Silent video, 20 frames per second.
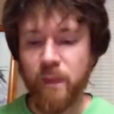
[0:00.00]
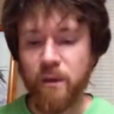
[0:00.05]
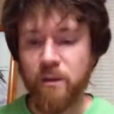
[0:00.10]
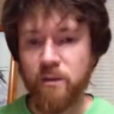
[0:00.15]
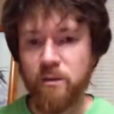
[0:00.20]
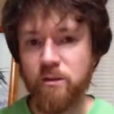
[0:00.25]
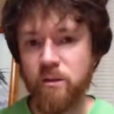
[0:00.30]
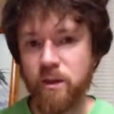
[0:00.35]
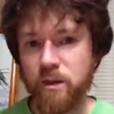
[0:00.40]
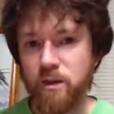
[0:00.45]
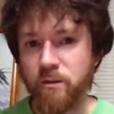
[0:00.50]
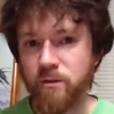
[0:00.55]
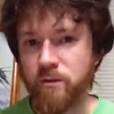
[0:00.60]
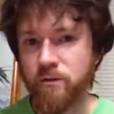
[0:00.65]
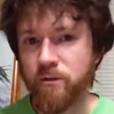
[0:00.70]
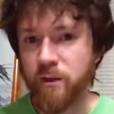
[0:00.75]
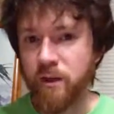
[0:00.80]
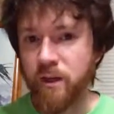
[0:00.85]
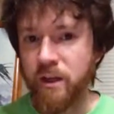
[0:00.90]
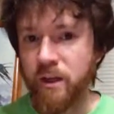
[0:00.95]
and you tend to
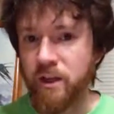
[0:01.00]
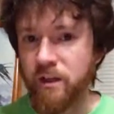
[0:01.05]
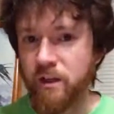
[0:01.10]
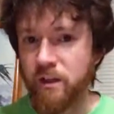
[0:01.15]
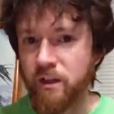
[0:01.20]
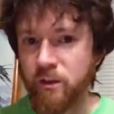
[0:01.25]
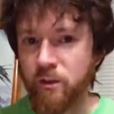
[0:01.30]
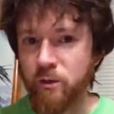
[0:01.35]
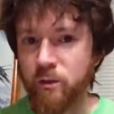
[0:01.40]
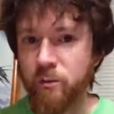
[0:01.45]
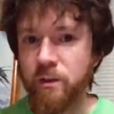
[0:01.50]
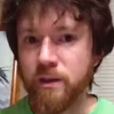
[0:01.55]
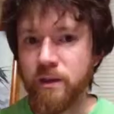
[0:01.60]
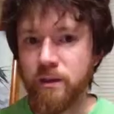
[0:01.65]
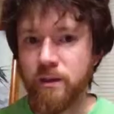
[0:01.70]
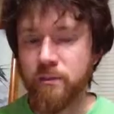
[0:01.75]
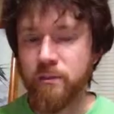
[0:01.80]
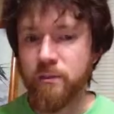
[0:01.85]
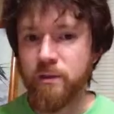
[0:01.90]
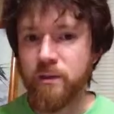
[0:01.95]
forget a little
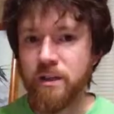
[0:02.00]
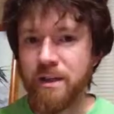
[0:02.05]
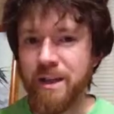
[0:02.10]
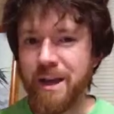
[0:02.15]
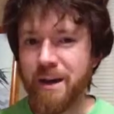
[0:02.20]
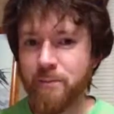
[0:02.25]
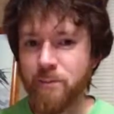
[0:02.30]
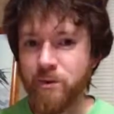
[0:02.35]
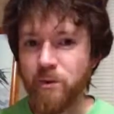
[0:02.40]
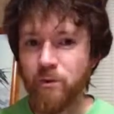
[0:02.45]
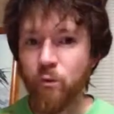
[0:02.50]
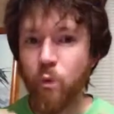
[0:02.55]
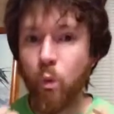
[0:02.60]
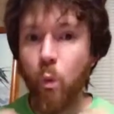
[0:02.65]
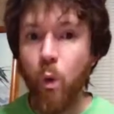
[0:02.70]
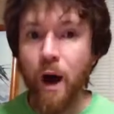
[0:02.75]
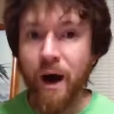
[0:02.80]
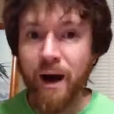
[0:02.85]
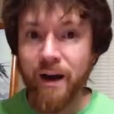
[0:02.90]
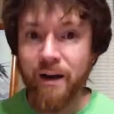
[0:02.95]
bit of the depth of
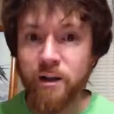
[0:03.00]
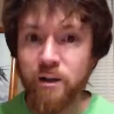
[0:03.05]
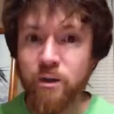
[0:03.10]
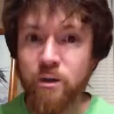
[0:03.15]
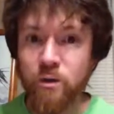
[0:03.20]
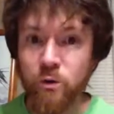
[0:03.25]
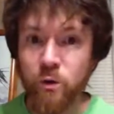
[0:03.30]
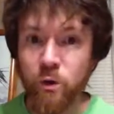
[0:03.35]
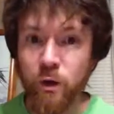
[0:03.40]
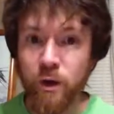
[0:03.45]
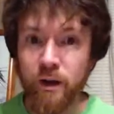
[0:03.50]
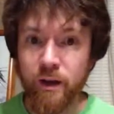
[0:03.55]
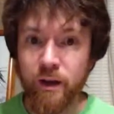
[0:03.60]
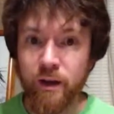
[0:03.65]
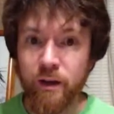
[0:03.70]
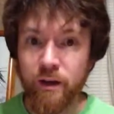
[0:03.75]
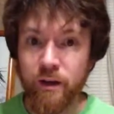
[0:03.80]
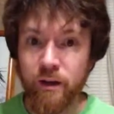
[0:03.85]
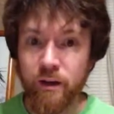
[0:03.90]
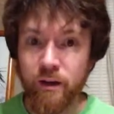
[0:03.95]
why you
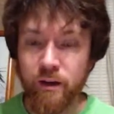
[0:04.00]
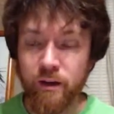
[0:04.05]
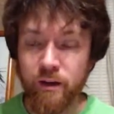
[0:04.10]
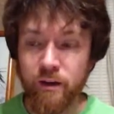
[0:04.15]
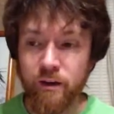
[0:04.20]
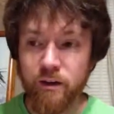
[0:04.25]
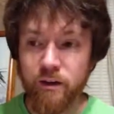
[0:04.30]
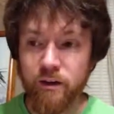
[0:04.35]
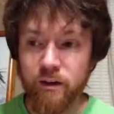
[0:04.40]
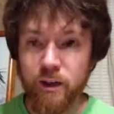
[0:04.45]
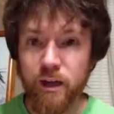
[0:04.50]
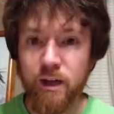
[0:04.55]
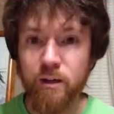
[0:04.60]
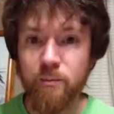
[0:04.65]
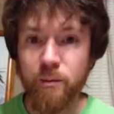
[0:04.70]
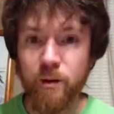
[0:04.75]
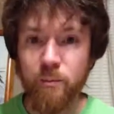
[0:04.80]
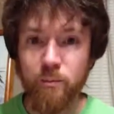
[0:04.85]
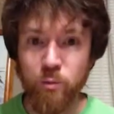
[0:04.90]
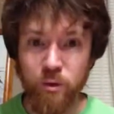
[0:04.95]
uh,
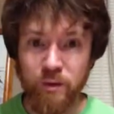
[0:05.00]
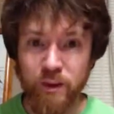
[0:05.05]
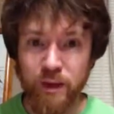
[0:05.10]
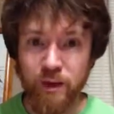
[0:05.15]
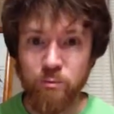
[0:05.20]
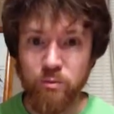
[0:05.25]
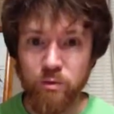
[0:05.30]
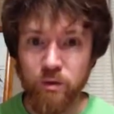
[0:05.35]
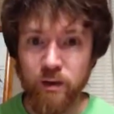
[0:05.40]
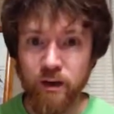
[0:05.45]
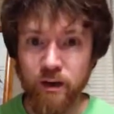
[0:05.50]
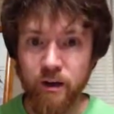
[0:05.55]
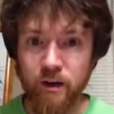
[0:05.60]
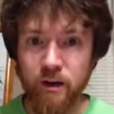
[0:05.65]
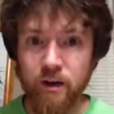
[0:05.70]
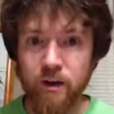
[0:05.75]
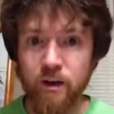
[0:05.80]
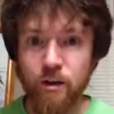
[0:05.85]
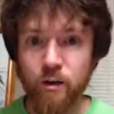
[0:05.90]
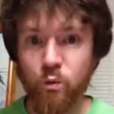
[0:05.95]
came up with that prayer,
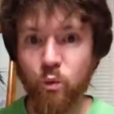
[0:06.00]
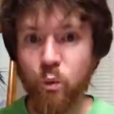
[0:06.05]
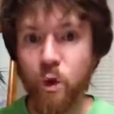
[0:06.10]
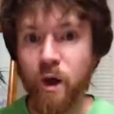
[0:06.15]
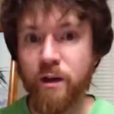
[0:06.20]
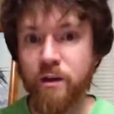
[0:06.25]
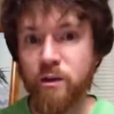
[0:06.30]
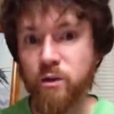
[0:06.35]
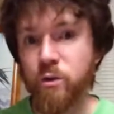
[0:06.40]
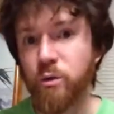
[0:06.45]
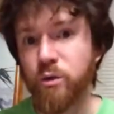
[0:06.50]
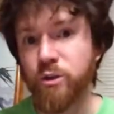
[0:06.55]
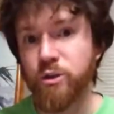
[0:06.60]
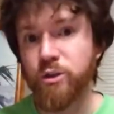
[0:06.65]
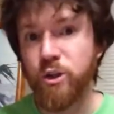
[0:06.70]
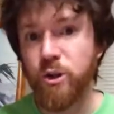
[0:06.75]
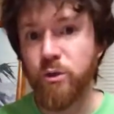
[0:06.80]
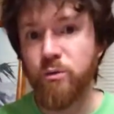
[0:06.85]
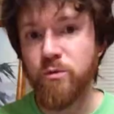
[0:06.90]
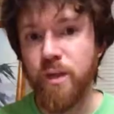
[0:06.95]
why you were
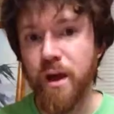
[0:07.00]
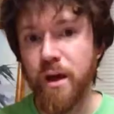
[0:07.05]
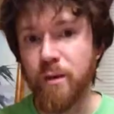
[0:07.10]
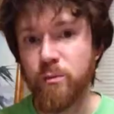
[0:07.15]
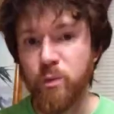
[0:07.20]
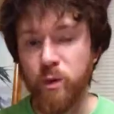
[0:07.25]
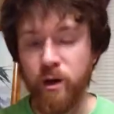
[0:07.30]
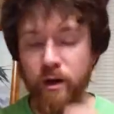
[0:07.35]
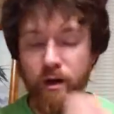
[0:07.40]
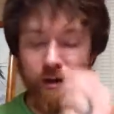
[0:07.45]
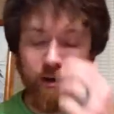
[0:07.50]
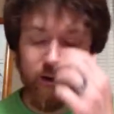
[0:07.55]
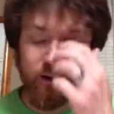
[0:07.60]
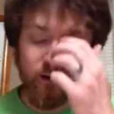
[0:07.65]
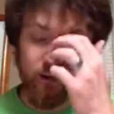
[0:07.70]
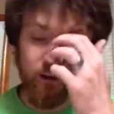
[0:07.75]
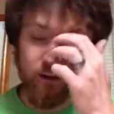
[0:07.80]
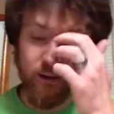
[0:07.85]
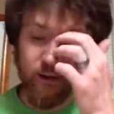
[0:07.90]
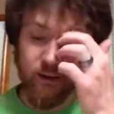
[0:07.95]
shown that prayer,
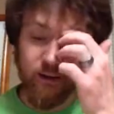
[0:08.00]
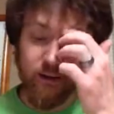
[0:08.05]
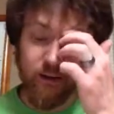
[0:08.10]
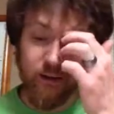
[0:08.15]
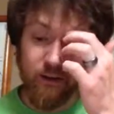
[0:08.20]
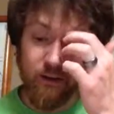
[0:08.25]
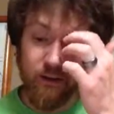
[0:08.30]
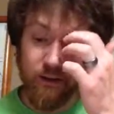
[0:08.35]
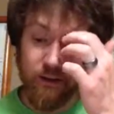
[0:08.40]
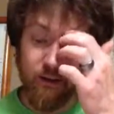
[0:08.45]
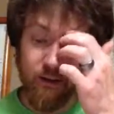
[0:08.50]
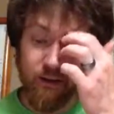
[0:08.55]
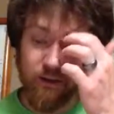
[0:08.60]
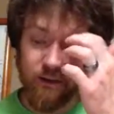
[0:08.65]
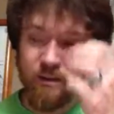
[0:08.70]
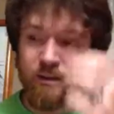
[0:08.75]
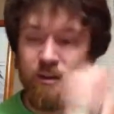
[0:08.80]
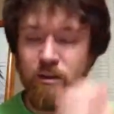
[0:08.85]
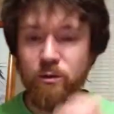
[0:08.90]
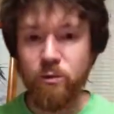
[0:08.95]
and uh,
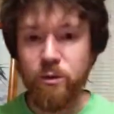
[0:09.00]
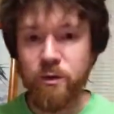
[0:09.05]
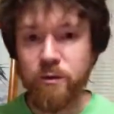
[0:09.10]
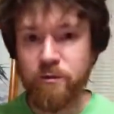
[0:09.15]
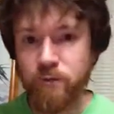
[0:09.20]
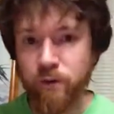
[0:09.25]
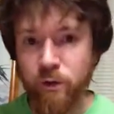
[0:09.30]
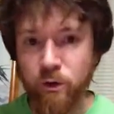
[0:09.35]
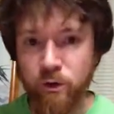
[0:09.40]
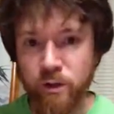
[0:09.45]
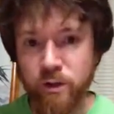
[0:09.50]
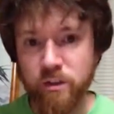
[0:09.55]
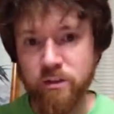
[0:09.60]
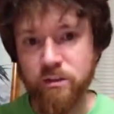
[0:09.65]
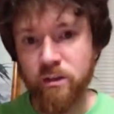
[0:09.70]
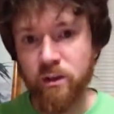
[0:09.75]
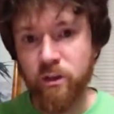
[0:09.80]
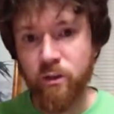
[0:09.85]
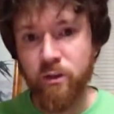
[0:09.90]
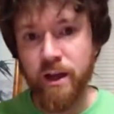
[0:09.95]
you need to
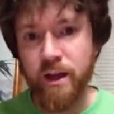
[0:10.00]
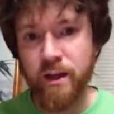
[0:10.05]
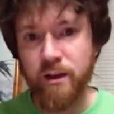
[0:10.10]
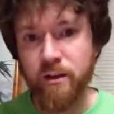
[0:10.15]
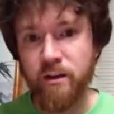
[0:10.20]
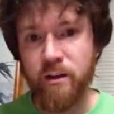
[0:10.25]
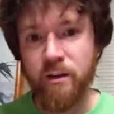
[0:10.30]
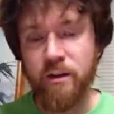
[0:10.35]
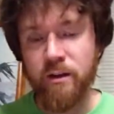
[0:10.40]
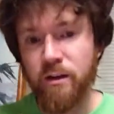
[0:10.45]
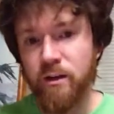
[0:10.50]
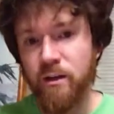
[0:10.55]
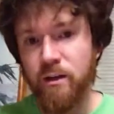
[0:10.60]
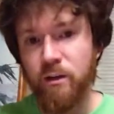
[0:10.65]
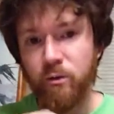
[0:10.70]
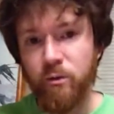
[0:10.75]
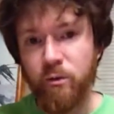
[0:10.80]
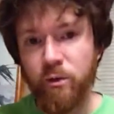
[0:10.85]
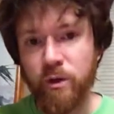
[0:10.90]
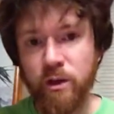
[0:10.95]
refocus, slow down,
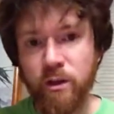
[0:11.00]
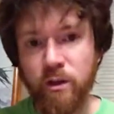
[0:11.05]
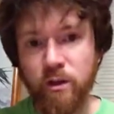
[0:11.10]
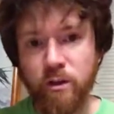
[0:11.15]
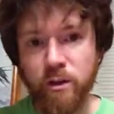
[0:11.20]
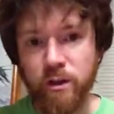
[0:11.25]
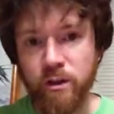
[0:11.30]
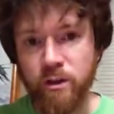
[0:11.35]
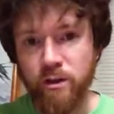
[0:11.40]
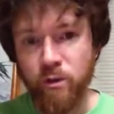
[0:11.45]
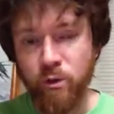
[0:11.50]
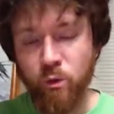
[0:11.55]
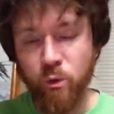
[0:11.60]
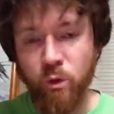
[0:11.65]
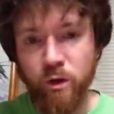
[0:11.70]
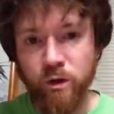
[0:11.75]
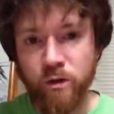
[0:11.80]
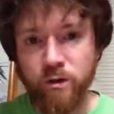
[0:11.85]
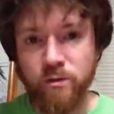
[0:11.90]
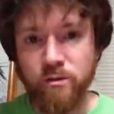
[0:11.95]
relook at the
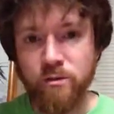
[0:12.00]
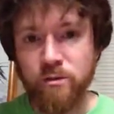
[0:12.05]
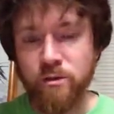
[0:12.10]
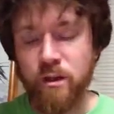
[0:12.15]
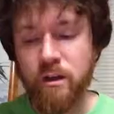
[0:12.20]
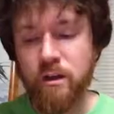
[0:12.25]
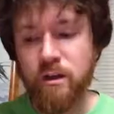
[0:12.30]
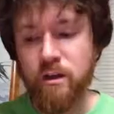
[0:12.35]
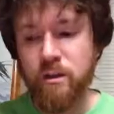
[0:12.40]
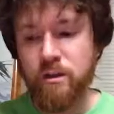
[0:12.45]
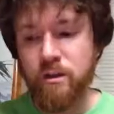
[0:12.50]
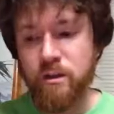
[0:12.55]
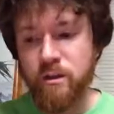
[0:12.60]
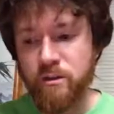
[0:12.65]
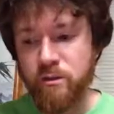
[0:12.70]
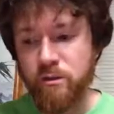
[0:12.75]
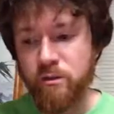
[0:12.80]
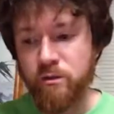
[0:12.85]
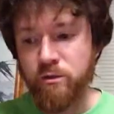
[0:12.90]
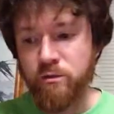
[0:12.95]
words
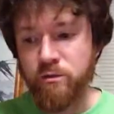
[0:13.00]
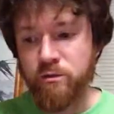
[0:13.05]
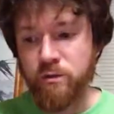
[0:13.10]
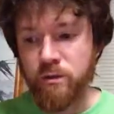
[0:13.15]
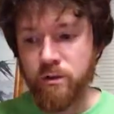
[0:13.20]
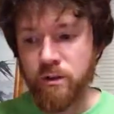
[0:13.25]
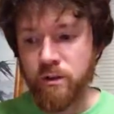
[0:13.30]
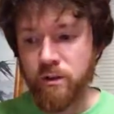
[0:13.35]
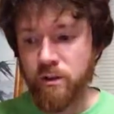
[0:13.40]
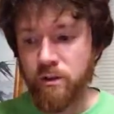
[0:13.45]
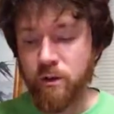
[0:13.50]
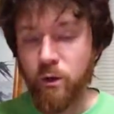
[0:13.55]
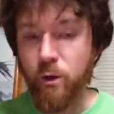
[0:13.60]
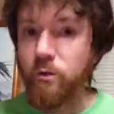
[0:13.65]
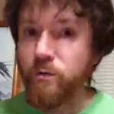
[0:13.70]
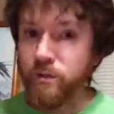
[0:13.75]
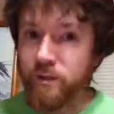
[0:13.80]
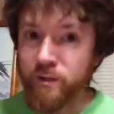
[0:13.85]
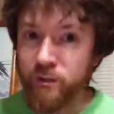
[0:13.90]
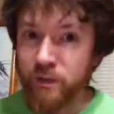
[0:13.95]
that you've uh,
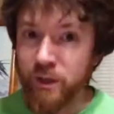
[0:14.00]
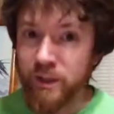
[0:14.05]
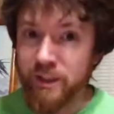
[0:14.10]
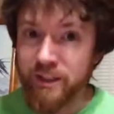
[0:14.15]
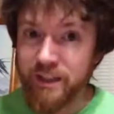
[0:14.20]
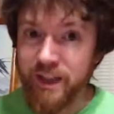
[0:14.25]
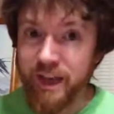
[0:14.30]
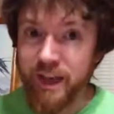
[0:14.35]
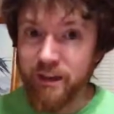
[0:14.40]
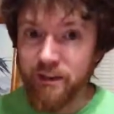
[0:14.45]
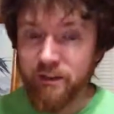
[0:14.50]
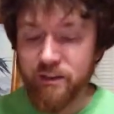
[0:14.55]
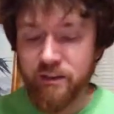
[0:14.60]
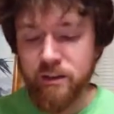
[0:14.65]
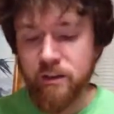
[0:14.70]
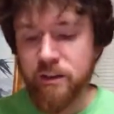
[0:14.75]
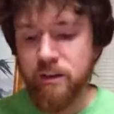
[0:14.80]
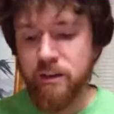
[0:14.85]
hopefully written down,